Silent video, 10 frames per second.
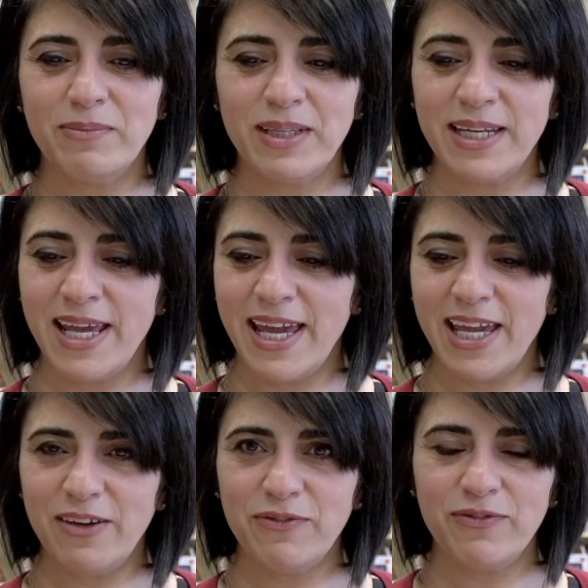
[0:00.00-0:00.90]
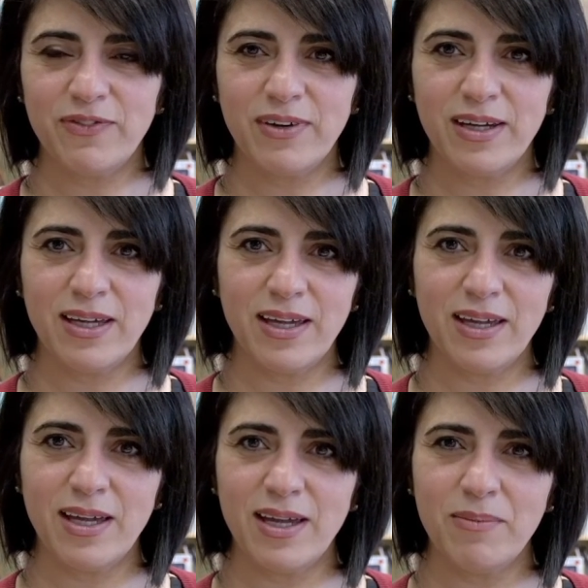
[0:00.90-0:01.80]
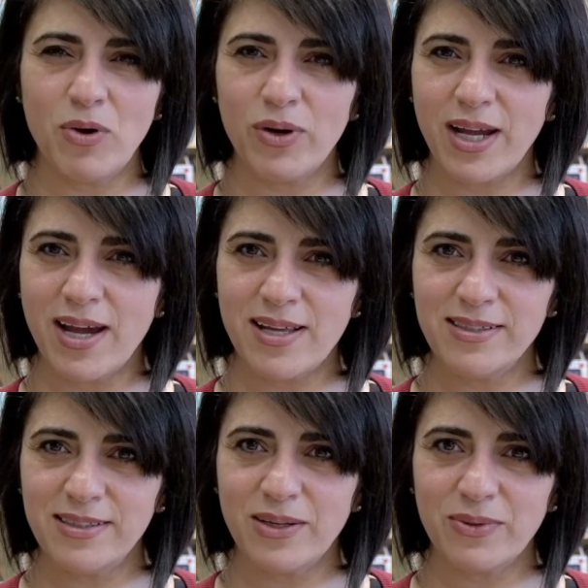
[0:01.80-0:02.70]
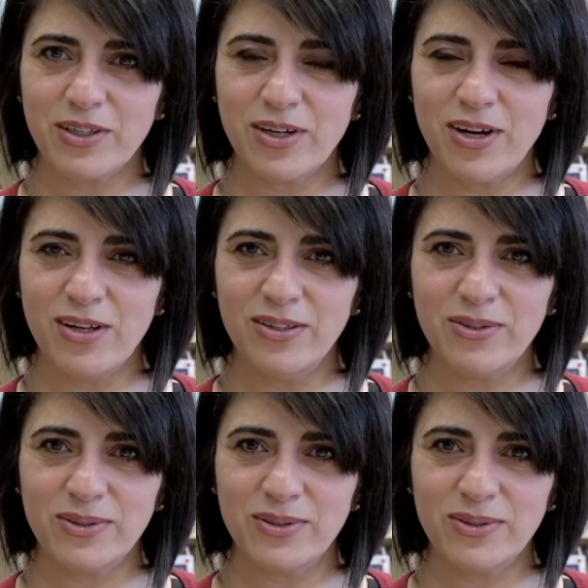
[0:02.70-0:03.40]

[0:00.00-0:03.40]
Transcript: I mean, if emoticons is that what they're called?